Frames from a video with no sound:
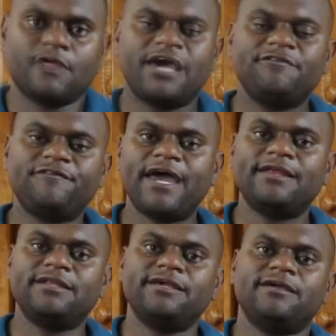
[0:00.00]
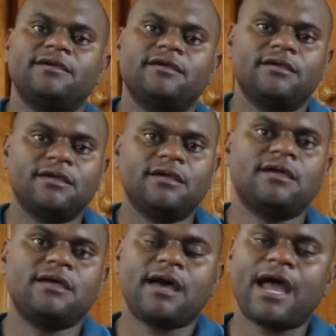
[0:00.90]
And finally,
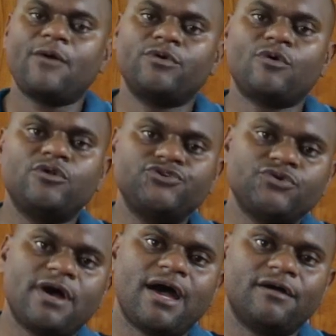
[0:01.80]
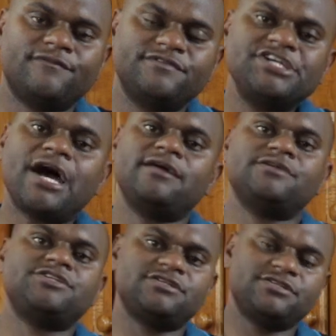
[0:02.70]
I would also have
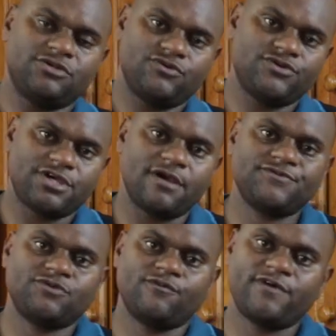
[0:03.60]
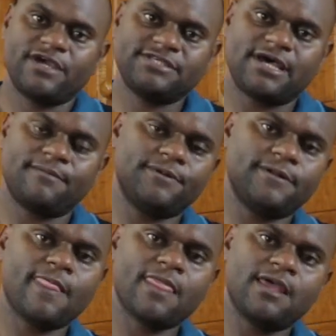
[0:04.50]
challenges in Youuchef. So for
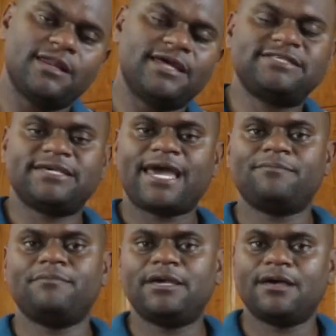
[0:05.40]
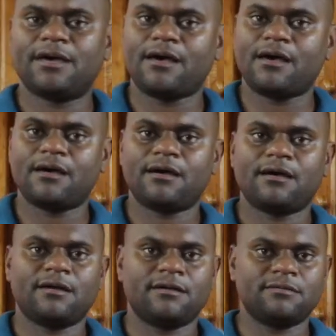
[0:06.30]
example, let's say I make
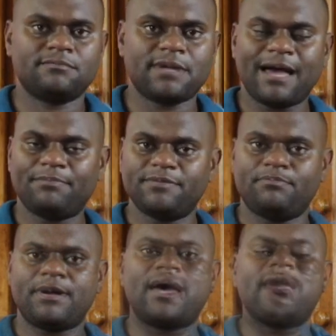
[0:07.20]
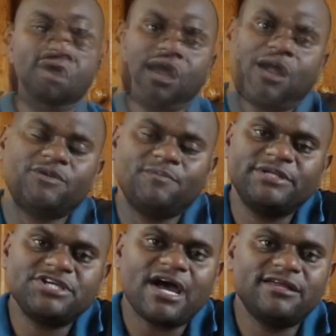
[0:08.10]
apple pie. I would be
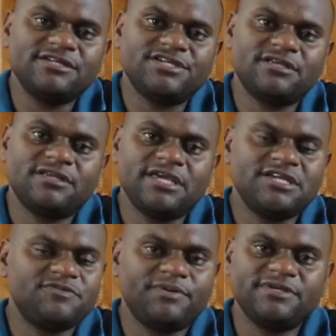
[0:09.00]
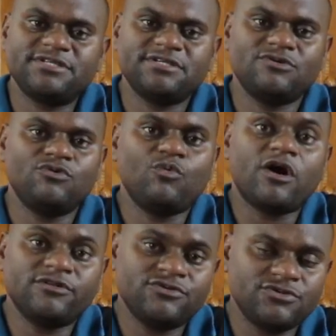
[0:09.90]
challenging each person who
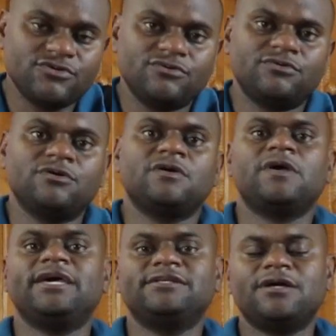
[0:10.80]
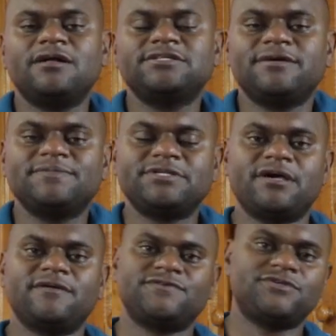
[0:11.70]
wants to indulge
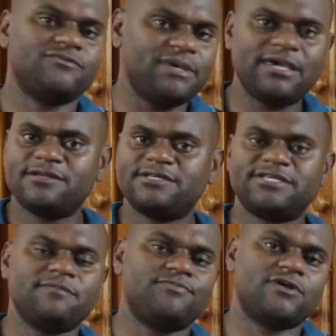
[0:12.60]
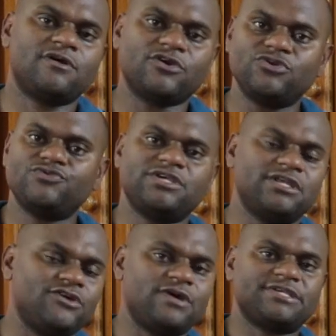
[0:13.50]
themselves to make the same product
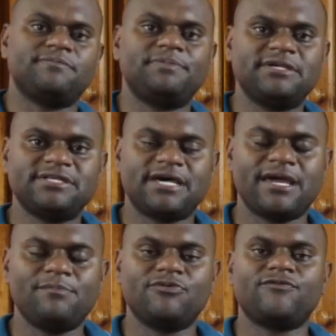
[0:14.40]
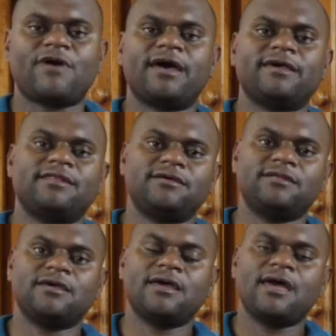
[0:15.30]
using the recipes that I
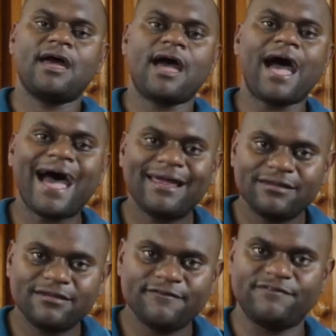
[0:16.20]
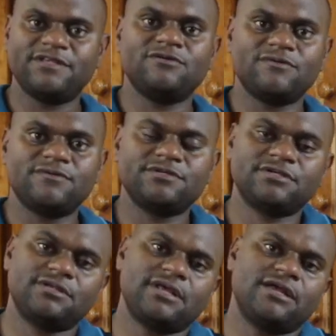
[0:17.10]
provided and the videos
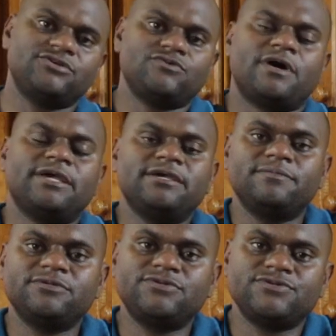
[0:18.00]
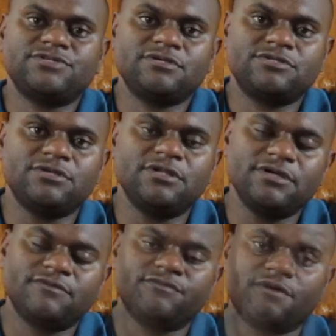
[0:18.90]
that you are able to
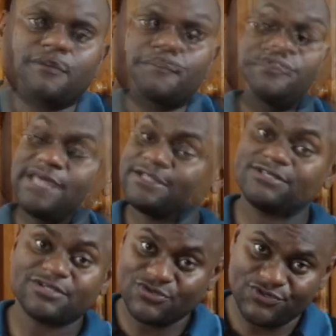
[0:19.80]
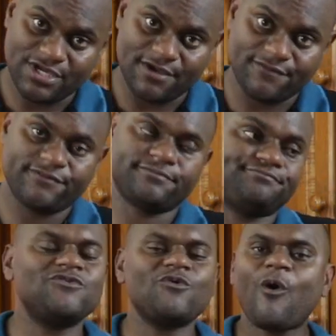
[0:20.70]
learn from. So that's Youuchef.
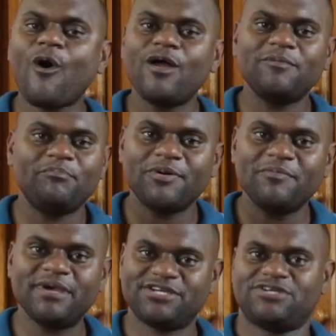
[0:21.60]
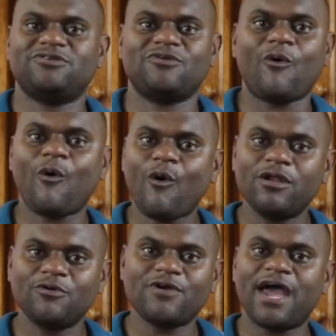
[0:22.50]
Give you all permission,
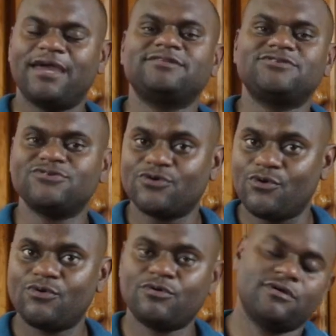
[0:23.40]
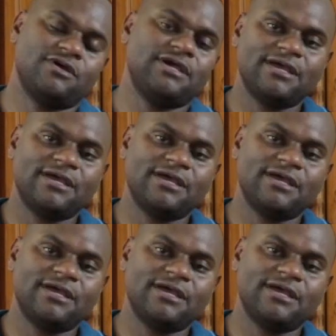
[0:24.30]
all rights to go.